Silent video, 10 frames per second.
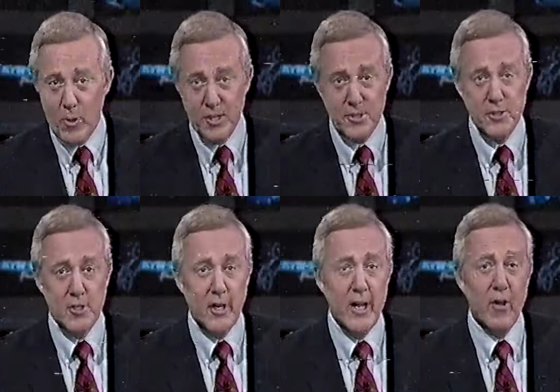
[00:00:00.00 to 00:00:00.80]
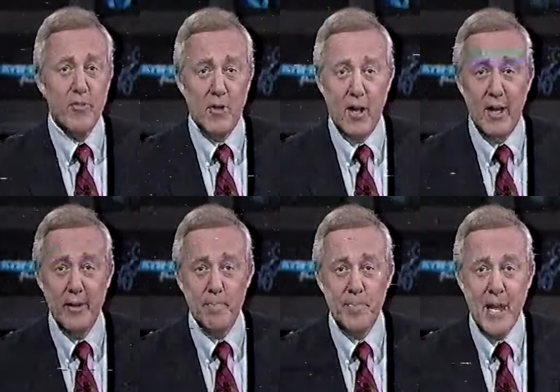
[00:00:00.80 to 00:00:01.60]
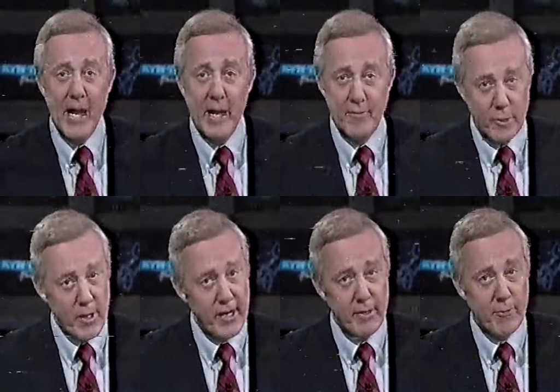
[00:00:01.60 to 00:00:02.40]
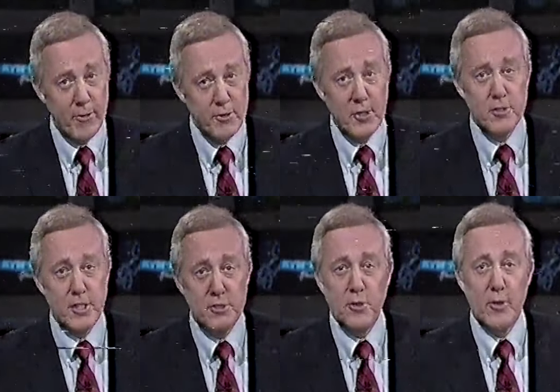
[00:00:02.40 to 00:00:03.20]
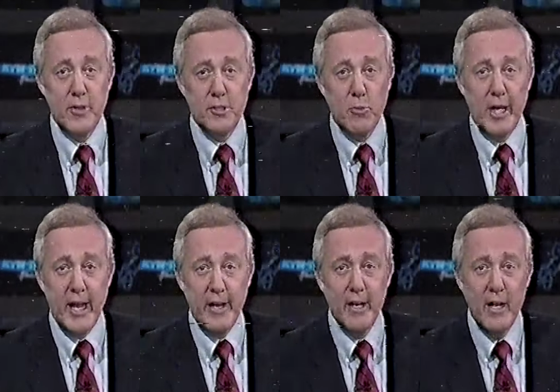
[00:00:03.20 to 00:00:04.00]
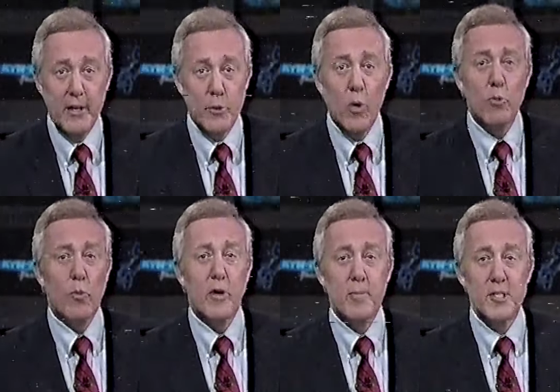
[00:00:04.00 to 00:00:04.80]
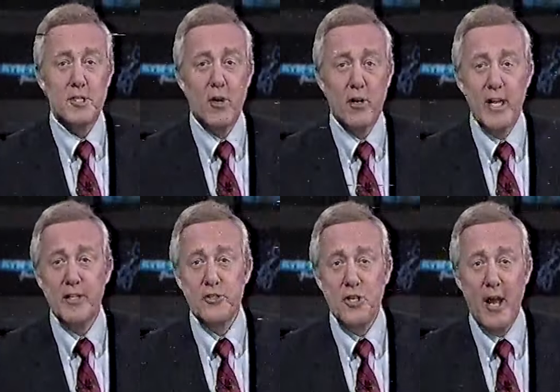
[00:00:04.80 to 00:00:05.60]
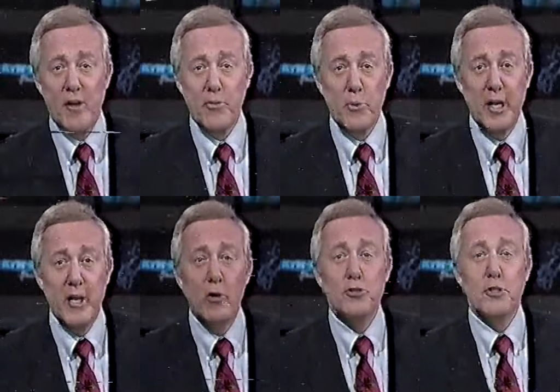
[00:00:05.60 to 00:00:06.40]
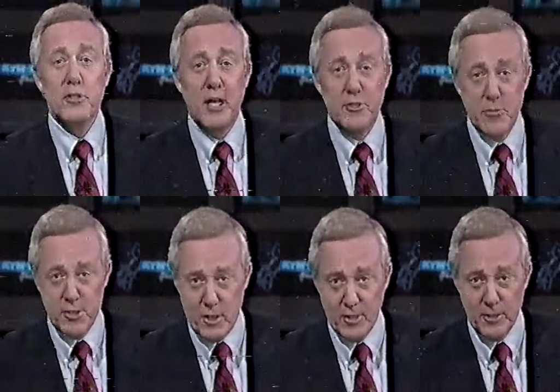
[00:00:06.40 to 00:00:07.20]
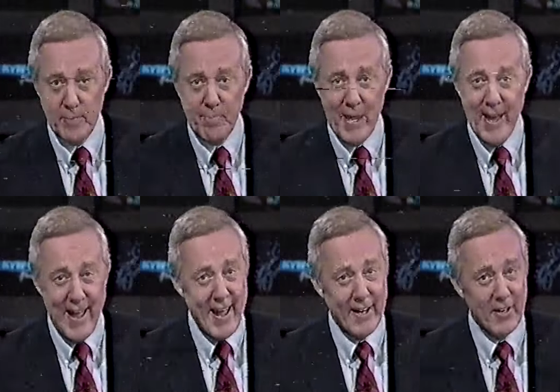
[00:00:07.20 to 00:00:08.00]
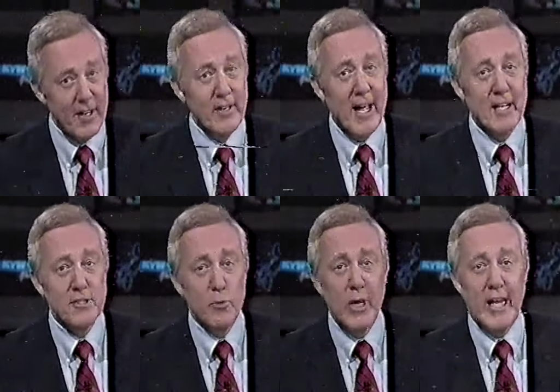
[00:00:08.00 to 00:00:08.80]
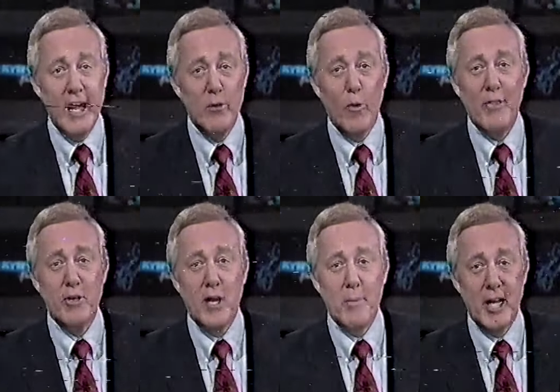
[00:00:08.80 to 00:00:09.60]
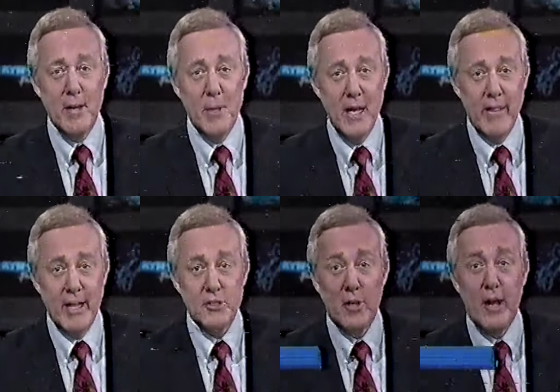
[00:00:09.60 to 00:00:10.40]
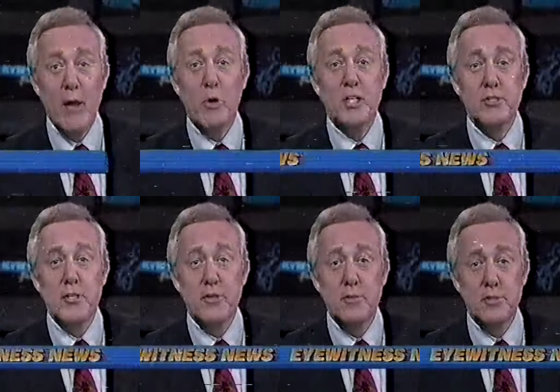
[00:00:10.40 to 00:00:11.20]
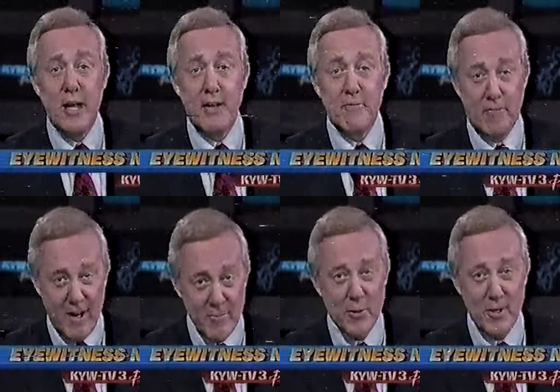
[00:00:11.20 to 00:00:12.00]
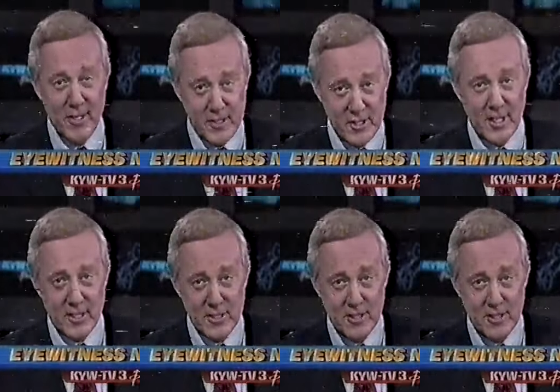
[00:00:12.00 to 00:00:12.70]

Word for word: questions on Healthline. If you're headed for the Jersey Shore this weekend, you won't want to miss our latest Channel 3 ocean test results. And Linda has the weekend weather coming up. That's on Eyewitness News at 5.30 and 6.